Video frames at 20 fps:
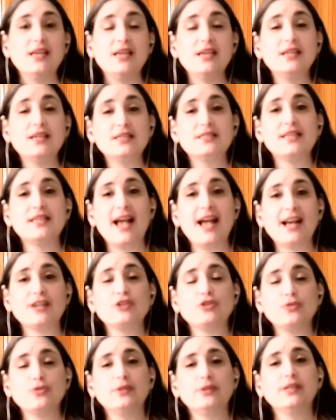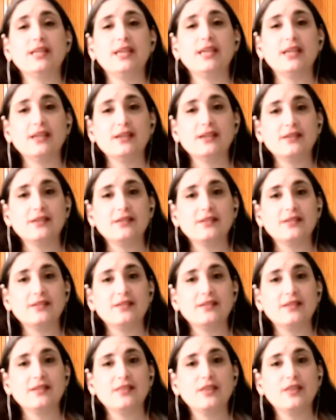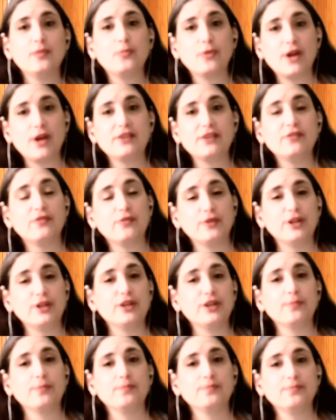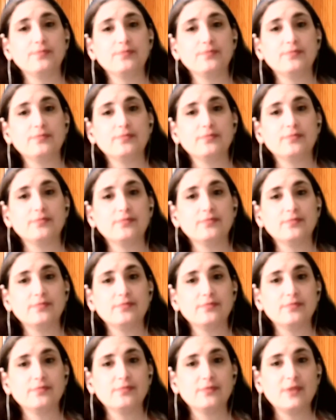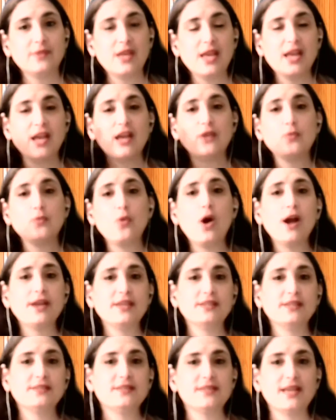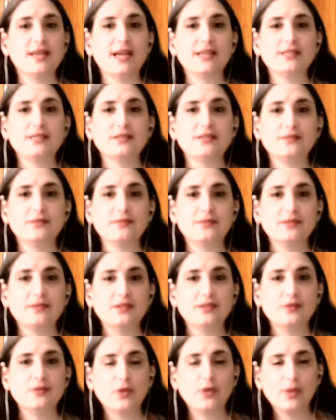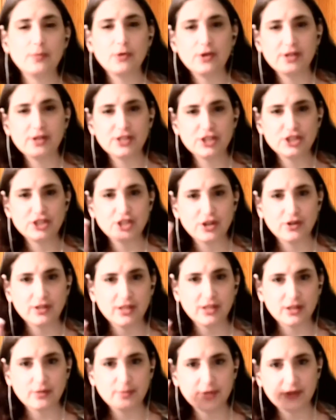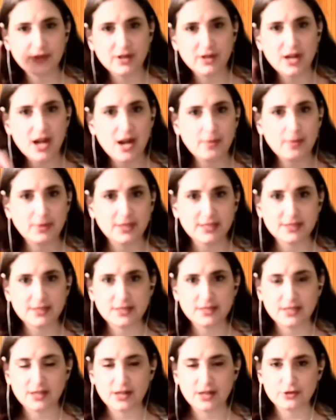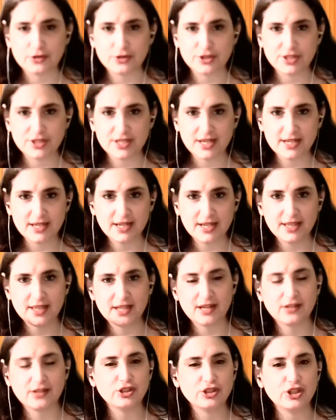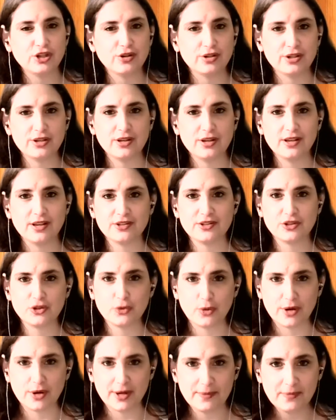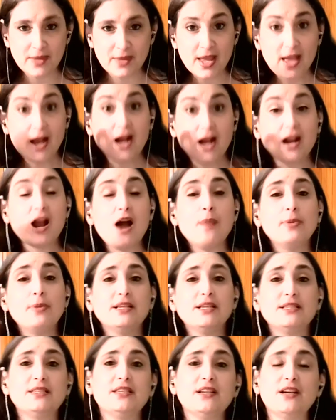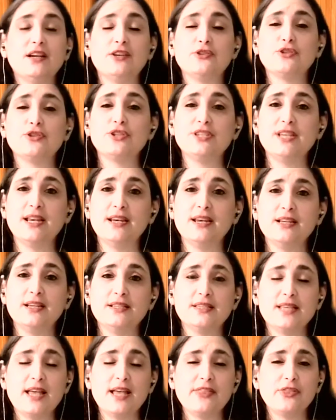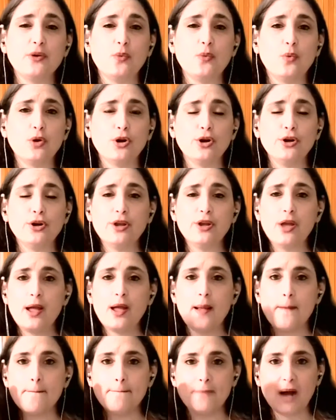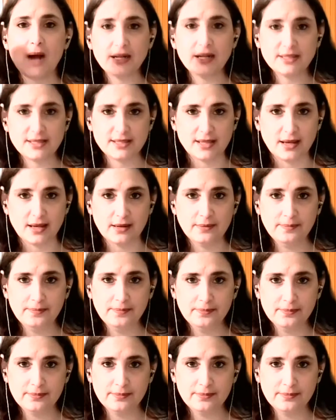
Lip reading: is actually the bread of freedom. And why is that? Well, I'm going to share a little bit of a Kabbalistic understanding, and then I'll share a story. A Kabbalistic understanding is that the word matzah,